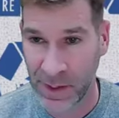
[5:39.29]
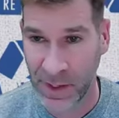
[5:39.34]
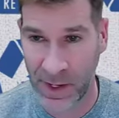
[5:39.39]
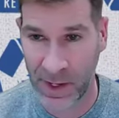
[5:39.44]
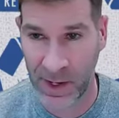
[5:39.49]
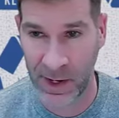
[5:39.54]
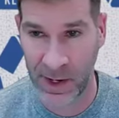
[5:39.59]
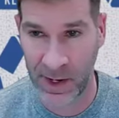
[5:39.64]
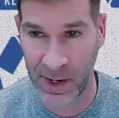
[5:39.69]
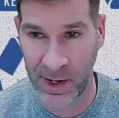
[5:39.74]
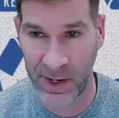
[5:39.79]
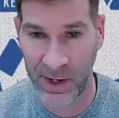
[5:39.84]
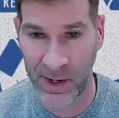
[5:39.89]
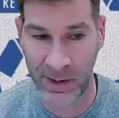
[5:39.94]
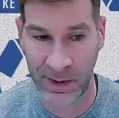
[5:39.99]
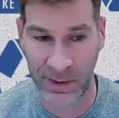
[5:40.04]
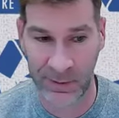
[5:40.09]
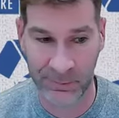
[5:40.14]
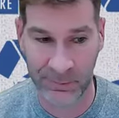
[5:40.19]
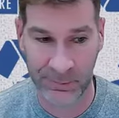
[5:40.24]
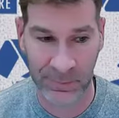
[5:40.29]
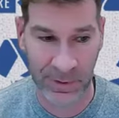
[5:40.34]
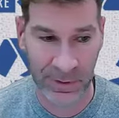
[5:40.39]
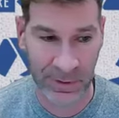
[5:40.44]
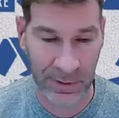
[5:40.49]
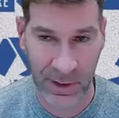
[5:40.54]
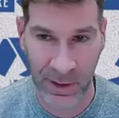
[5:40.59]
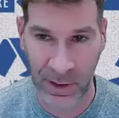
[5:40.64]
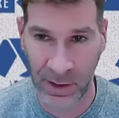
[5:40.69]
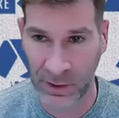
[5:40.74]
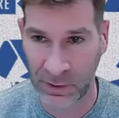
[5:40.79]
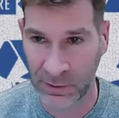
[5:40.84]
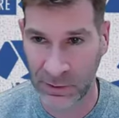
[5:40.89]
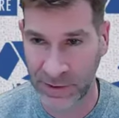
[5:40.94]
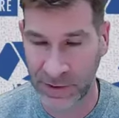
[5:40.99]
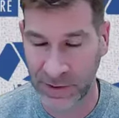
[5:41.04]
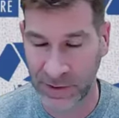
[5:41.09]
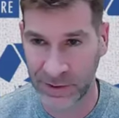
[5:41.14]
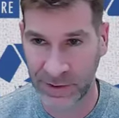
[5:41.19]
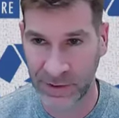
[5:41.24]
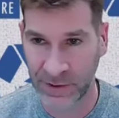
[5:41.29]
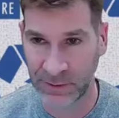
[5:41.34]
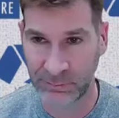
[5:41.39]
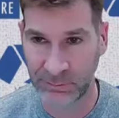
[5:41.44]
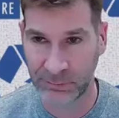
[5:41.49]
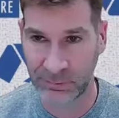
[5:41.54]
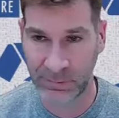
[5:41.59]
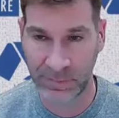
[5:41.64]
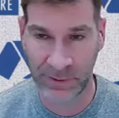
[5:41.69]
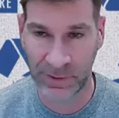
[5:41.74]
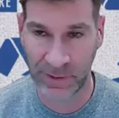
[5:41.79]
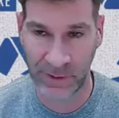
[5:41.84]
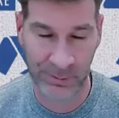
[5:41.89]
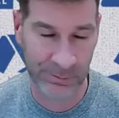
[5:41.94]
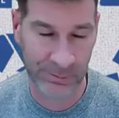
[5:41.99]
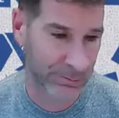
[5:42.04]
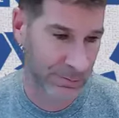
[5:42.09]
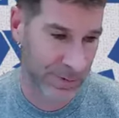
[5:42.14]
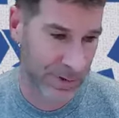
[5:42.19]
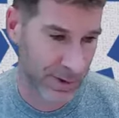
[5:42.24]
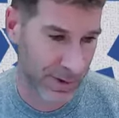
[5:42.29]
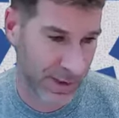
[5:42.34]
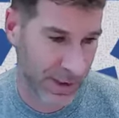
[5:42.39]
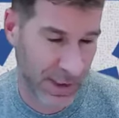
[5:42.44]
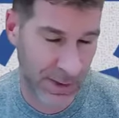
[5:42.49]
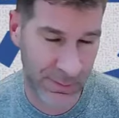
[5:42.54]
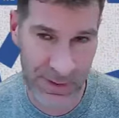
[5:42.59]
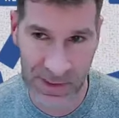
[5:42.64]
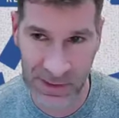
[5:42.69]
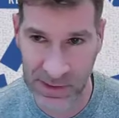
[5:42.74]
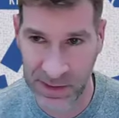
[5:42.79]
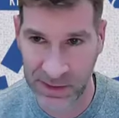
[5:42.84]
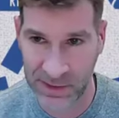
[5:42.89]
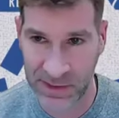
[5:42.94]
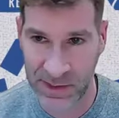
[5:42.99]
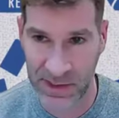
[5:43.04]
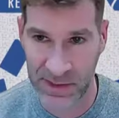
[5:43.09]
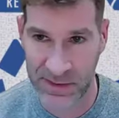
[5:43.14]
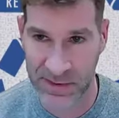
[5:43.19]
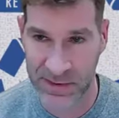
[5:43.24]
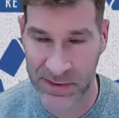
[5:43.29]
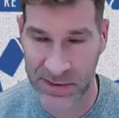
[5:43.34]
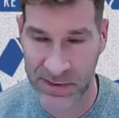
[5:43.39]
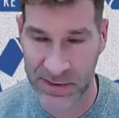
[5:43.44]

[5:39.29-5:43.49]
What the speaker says: Oh, the enemy did this,